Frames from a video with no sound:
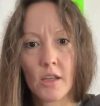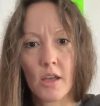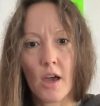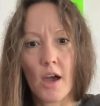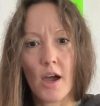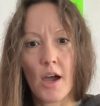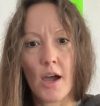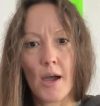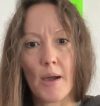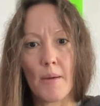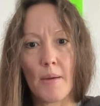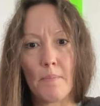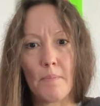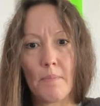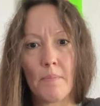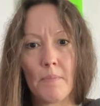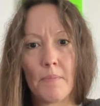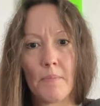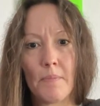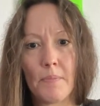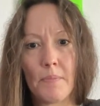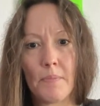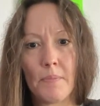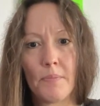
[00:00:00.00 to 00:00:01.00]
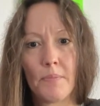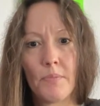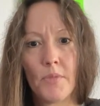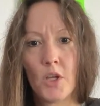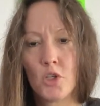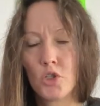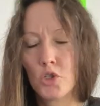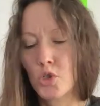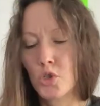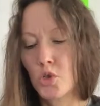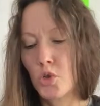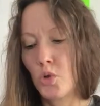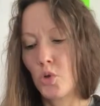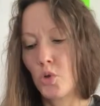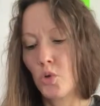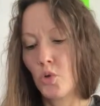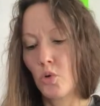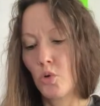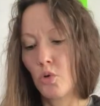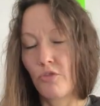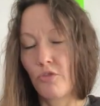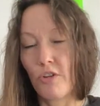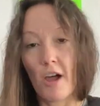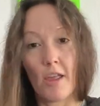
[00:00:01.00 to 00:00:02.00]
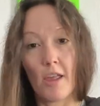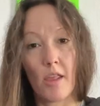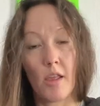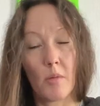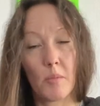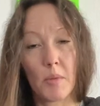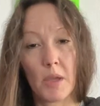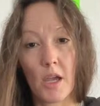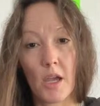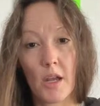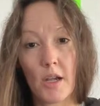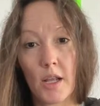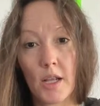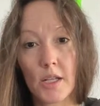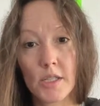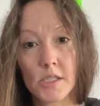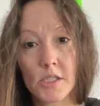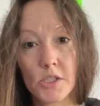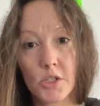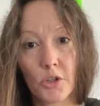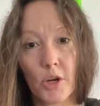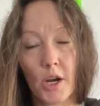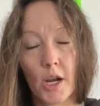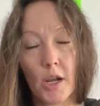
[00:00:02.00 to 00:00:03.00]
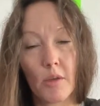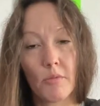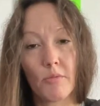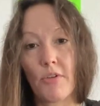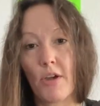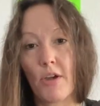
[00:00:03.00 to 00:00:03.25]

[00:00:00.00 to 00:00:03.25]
to follow me on Instagram,